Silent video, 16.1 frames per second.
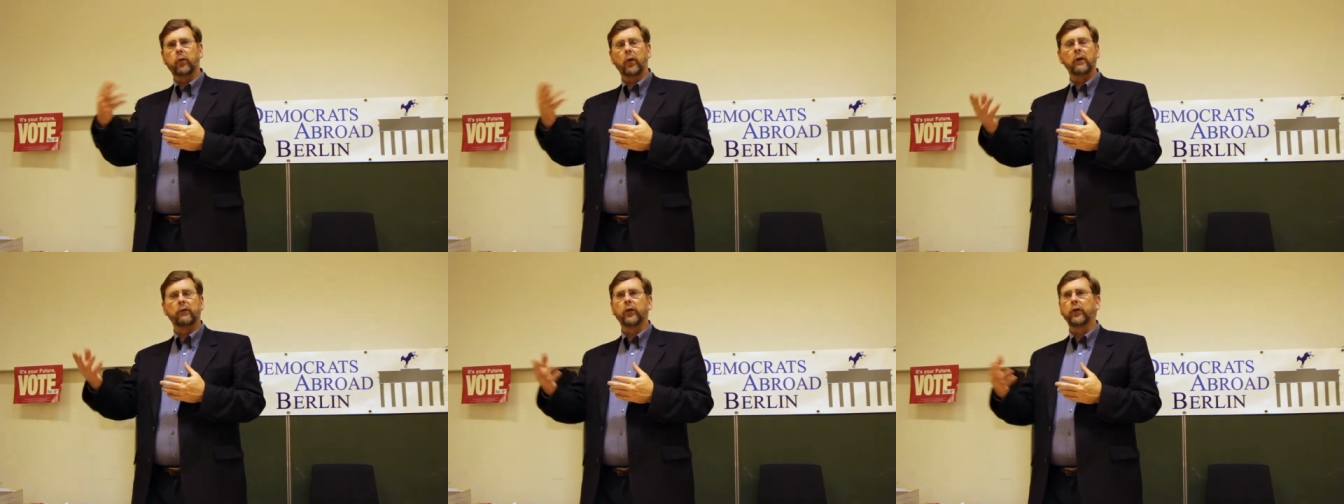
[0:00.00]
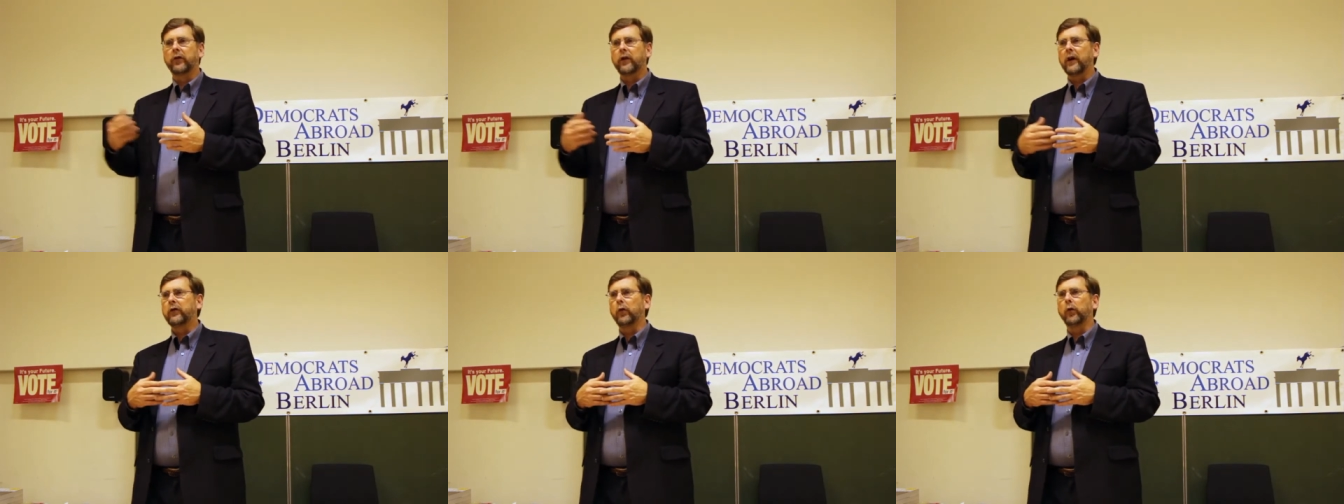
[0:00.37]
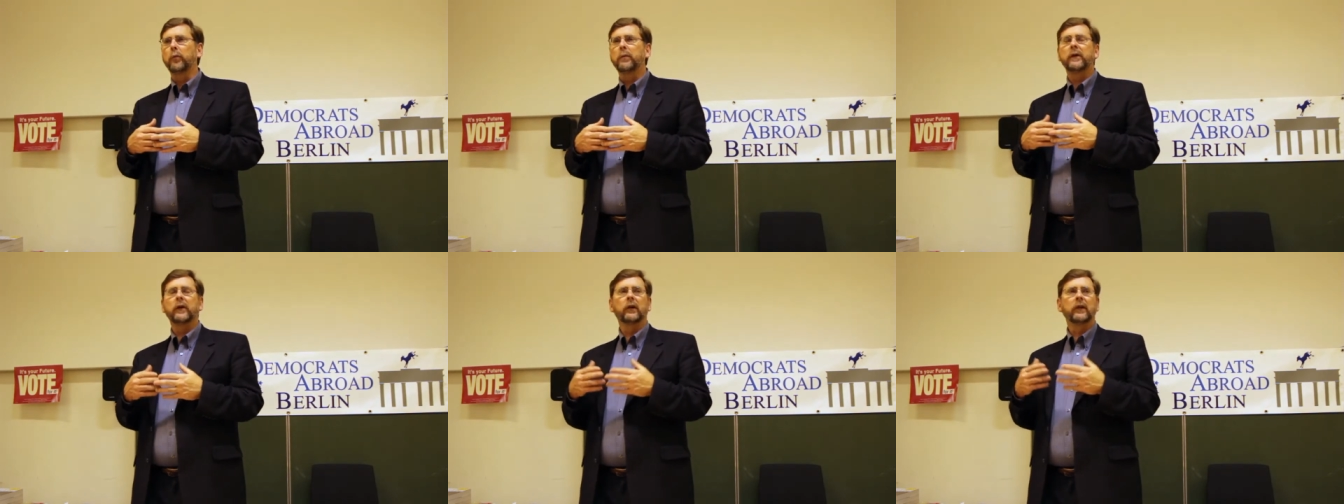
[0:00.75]
21st century will
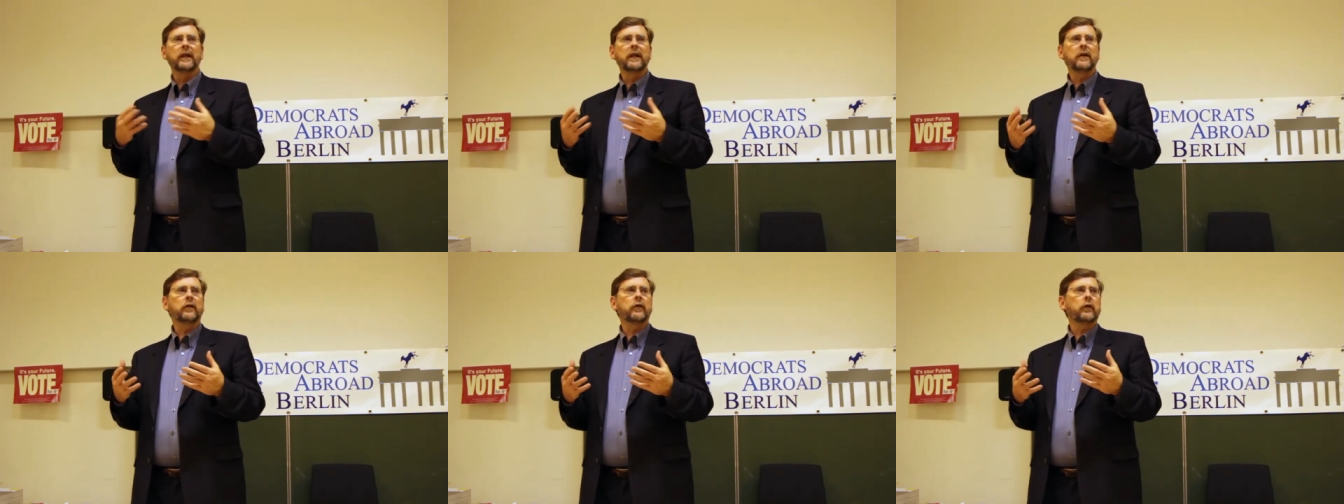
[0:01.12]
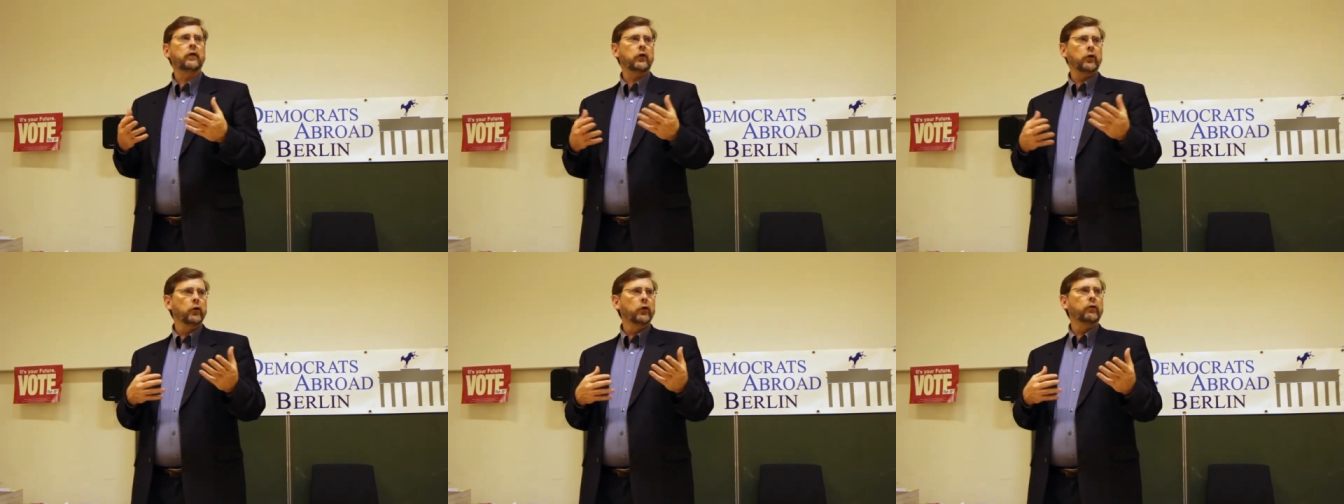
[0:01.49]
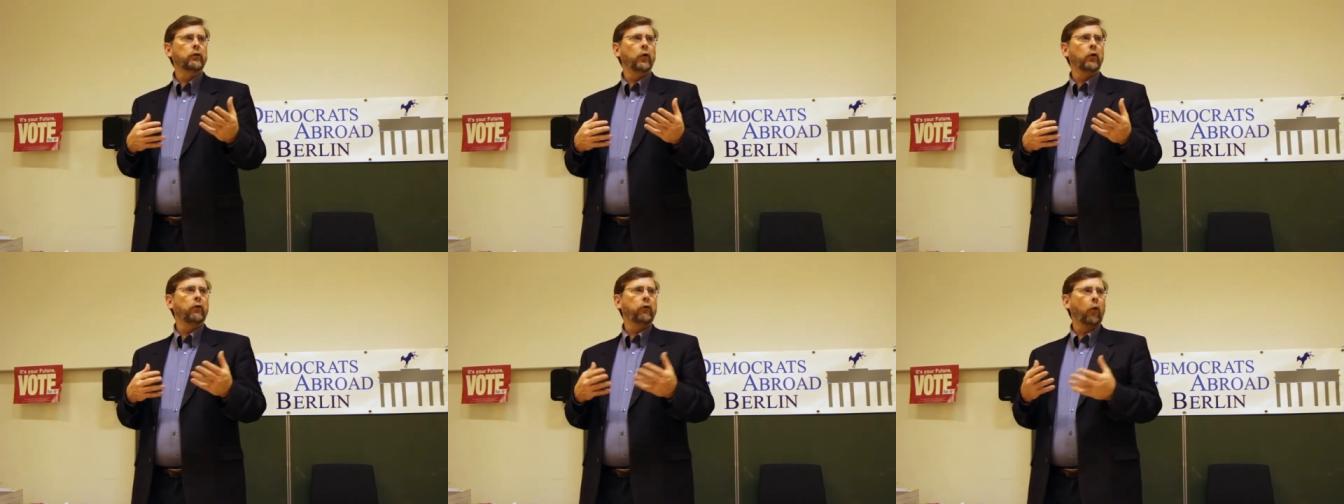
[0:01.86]
be the least
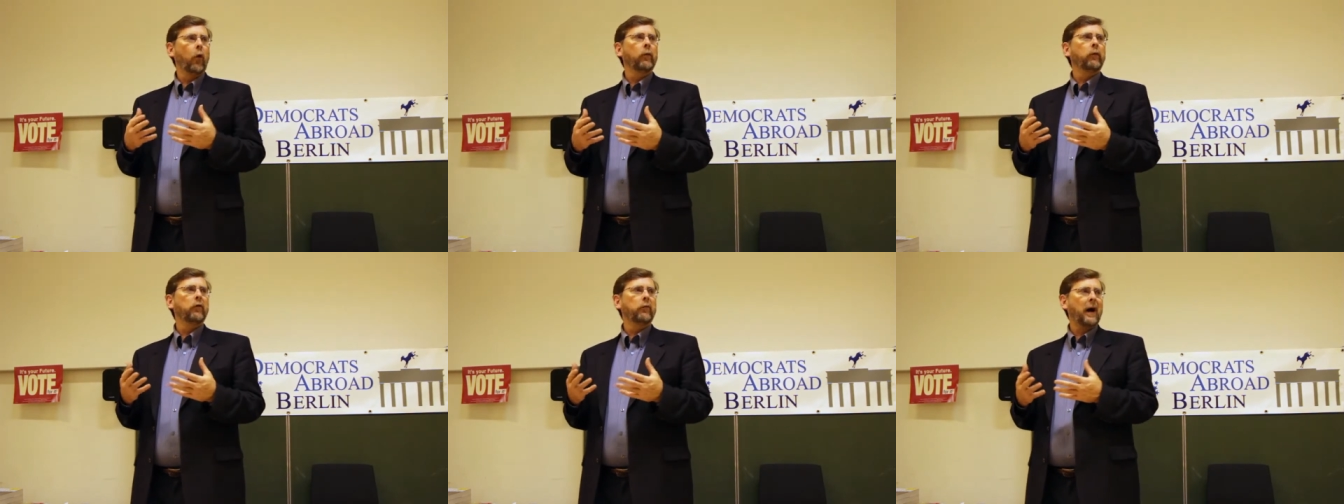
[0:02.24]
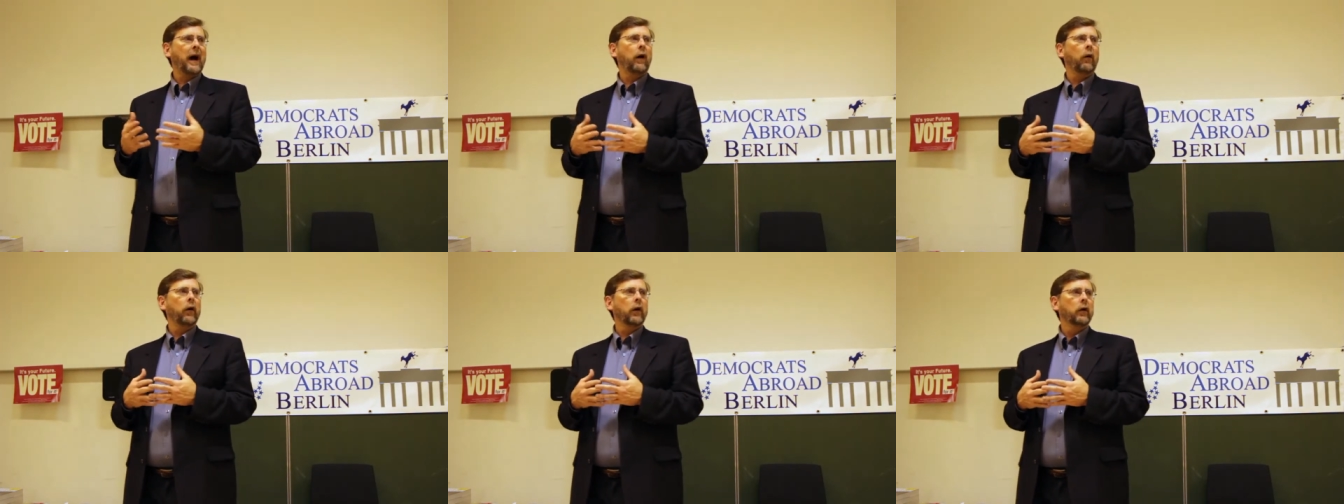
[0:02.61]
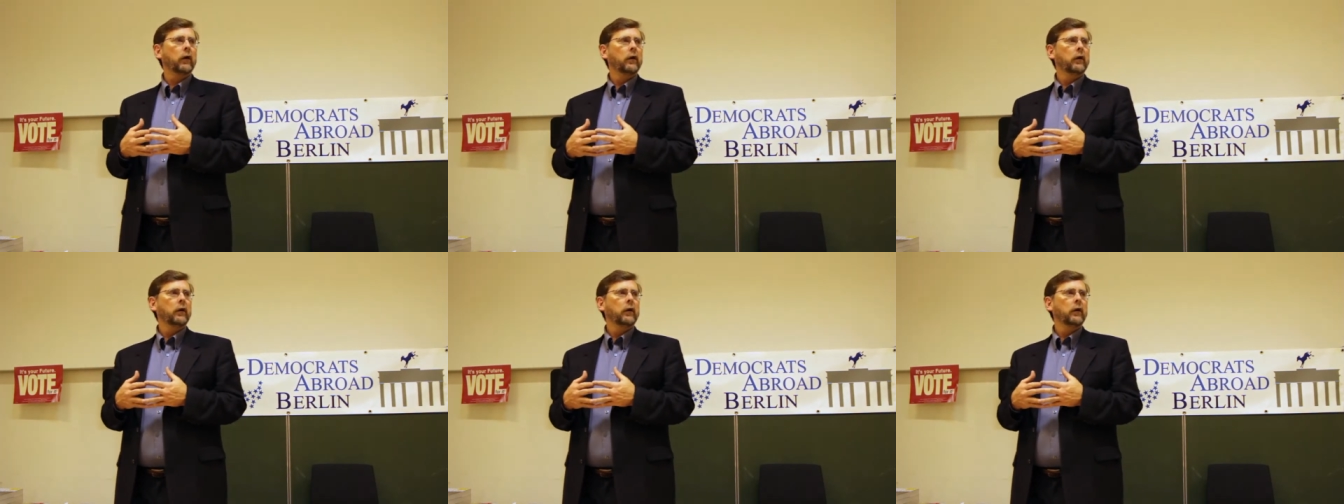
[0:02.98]
useful form of power.